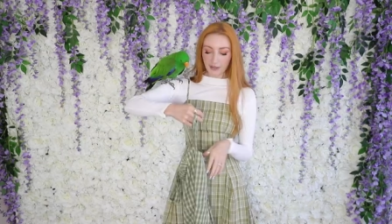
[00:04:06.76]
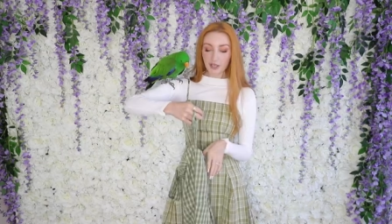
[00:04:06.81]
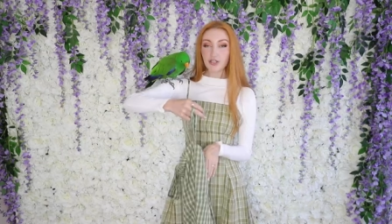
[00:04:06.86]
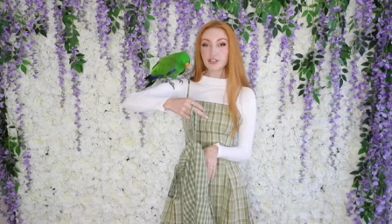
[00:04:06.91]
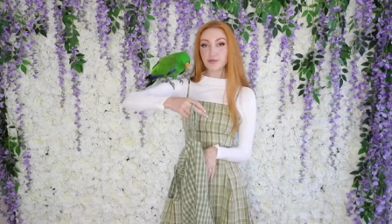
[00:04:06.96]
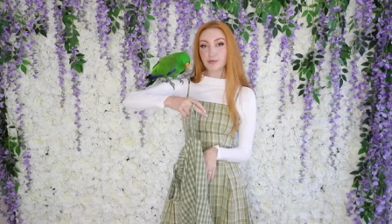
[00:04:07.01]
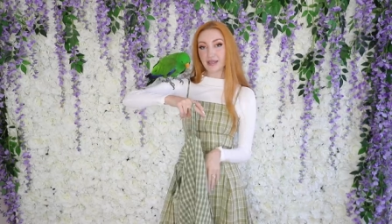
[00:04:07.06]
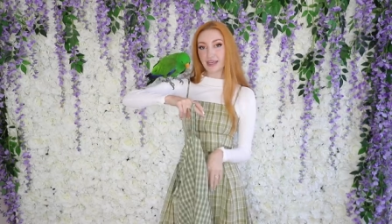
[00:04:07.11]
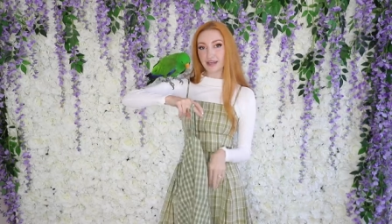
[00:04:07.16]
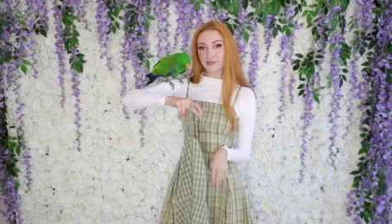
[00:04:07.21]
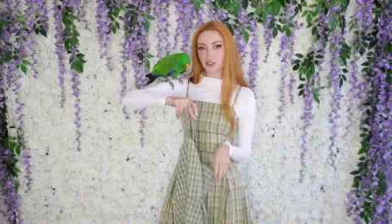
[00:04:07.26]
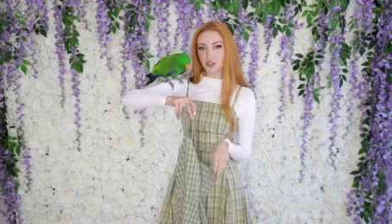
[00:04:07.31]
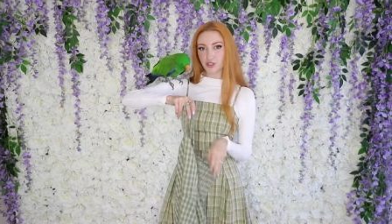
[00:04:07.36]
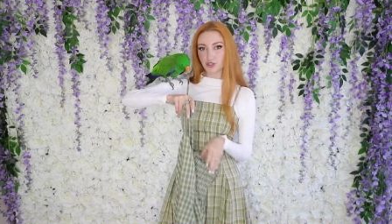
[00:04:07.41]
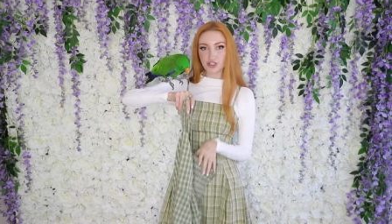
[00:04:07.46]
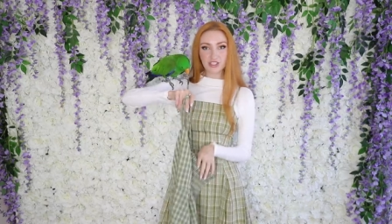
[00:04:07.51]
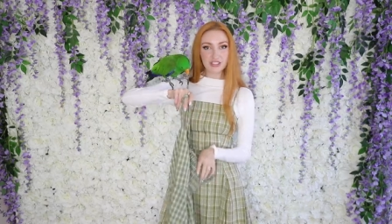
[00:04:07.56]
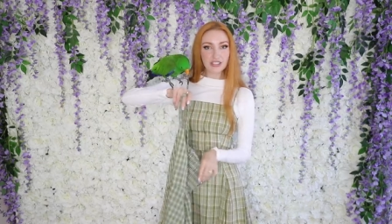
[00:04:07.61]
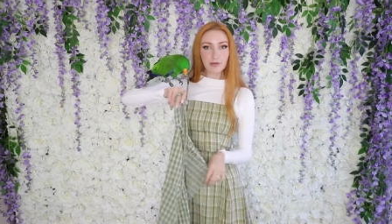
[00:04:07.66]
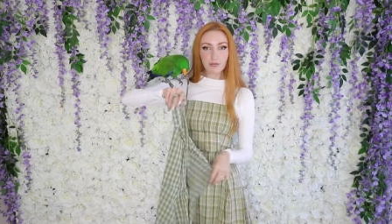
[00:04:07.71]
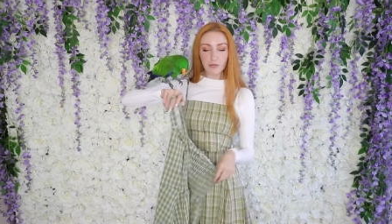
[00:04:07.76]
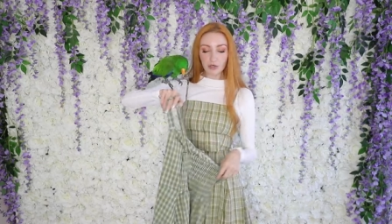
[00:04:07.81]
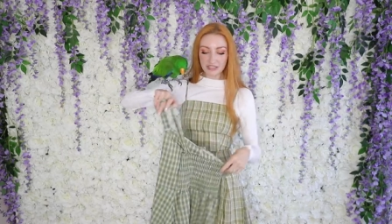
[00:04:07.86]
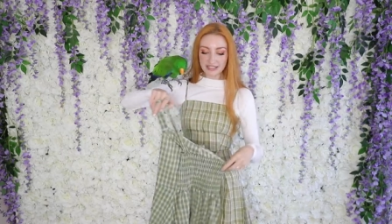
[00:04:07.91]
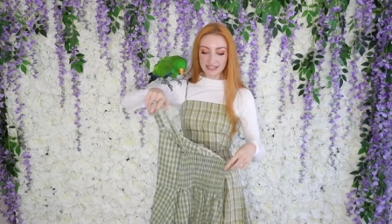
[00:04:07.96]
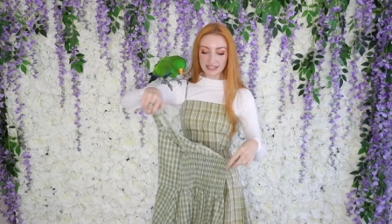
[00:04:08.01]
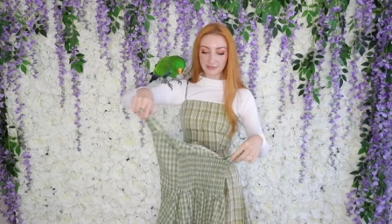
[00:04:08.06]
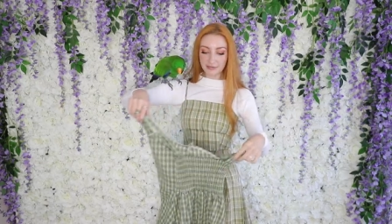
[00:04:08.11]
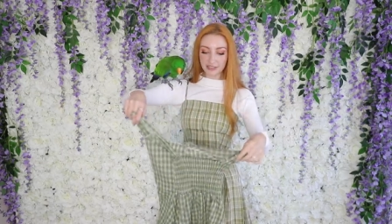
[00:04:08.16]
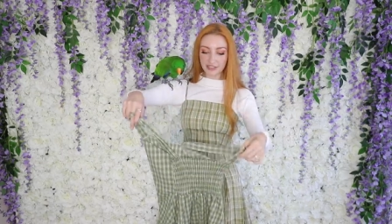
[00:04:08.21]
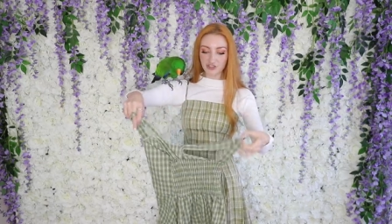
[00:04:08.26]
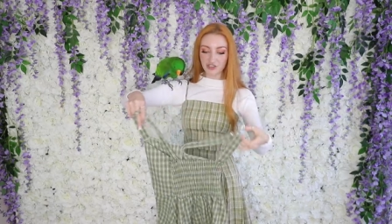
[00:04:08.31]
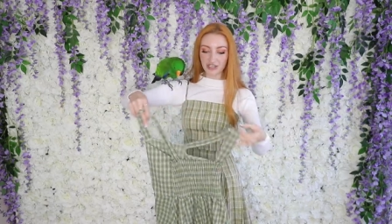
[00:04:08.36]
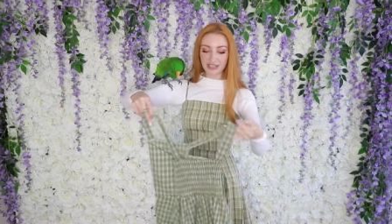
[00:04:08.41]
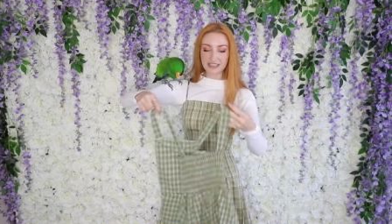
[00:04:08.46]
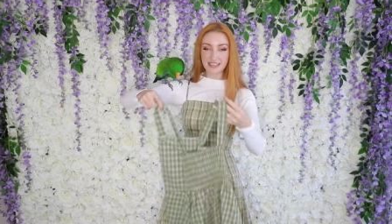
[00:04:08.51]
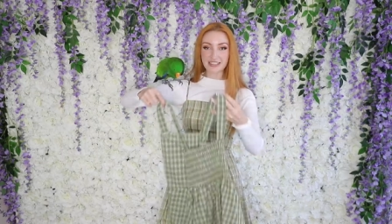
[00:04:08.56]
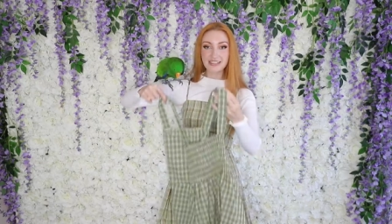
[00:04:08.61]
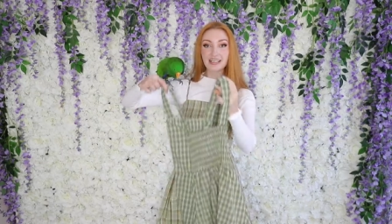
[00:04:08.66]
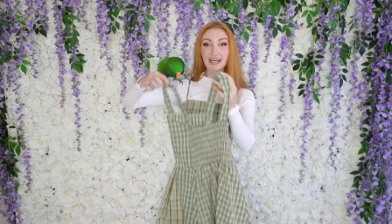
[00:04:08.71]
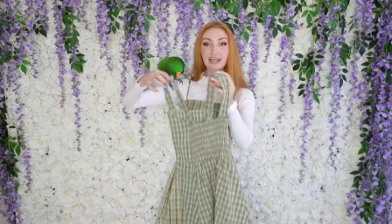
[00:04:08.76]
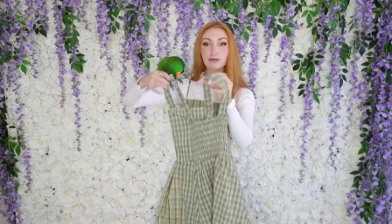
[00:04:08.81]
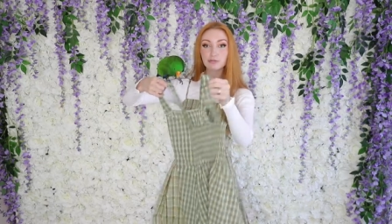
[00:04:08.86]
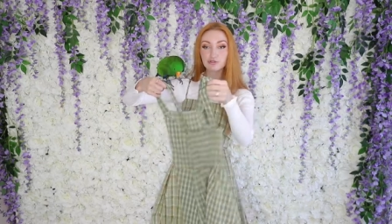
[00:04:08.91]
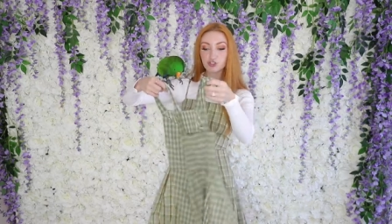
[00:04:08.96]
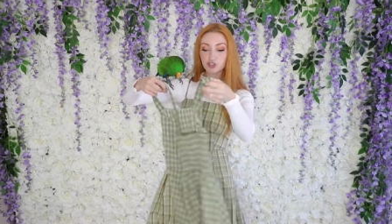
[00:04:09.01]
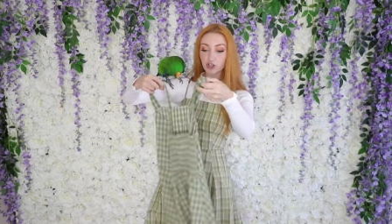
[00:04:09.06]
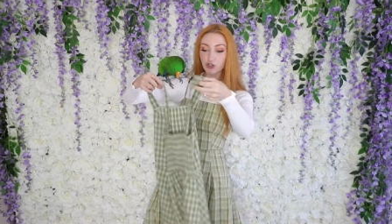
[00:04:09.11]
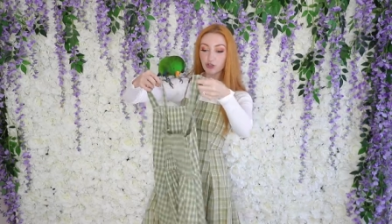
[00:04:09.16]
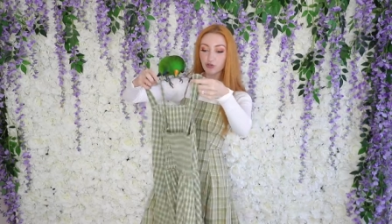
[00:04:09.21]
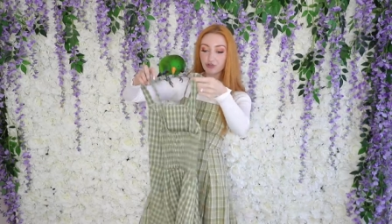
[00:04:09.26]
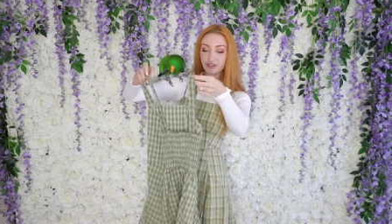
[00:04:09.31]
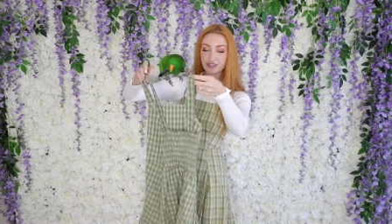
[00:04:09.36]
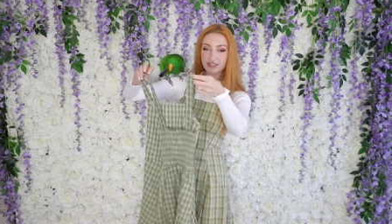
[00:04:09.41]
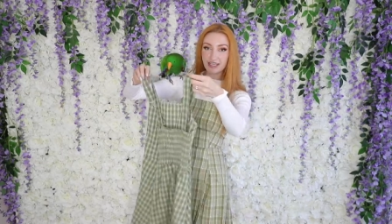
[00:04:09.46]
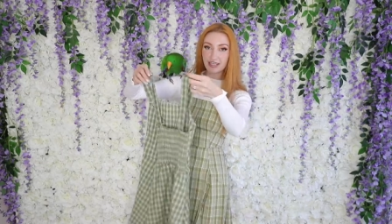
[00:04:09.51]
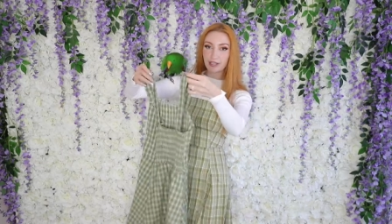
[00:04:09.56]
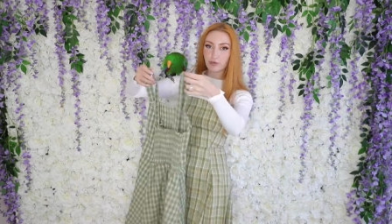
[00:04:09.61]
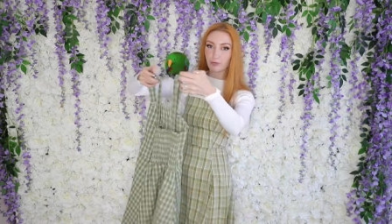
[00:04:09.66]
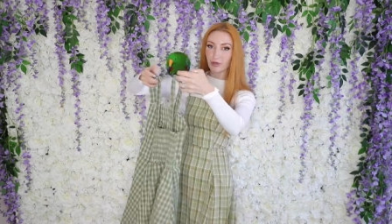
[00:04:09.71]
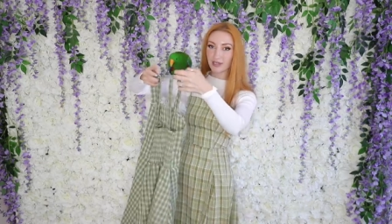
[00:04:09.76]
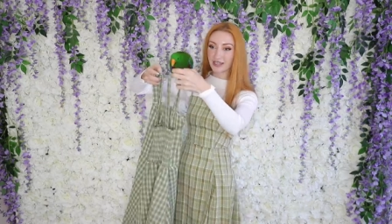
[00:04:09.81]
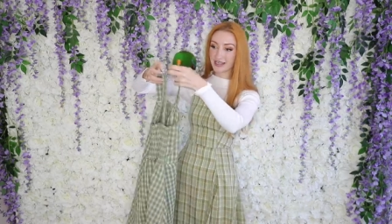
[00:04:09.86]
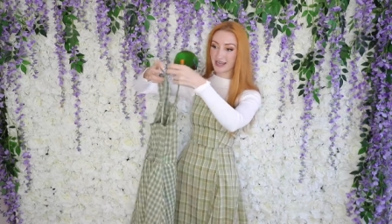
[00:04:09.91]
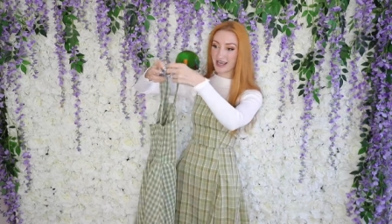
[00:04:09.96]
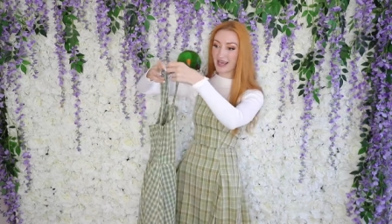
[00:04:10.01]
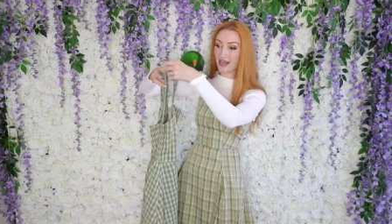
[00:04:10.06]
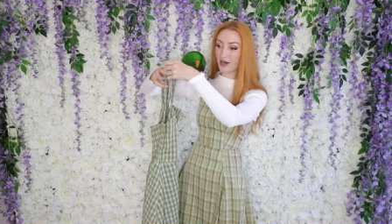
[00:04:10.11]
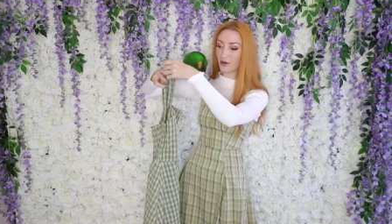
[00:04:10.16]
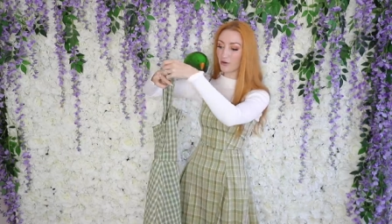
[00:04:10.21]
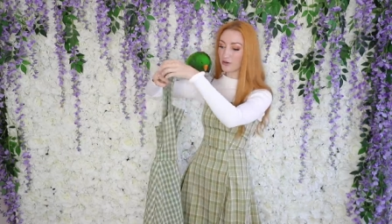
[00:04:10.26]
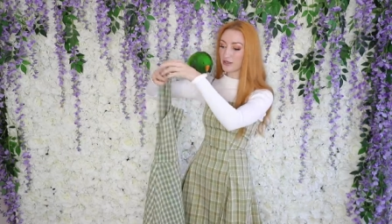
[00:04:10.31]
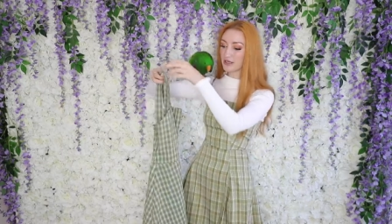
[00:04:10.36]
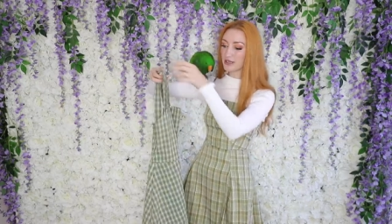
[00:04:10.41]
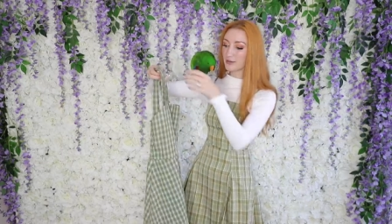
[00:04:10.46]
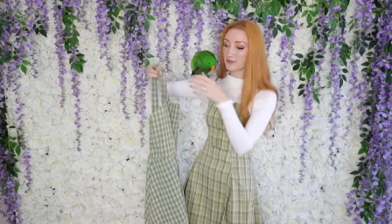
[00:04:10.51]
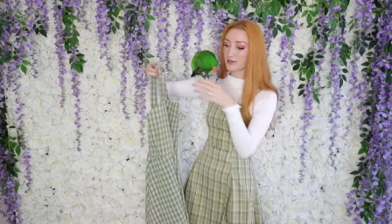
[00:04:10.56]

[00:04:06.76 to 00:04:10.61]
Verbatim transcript: Because we have two somewhat similar dresses, I will show you the second one now,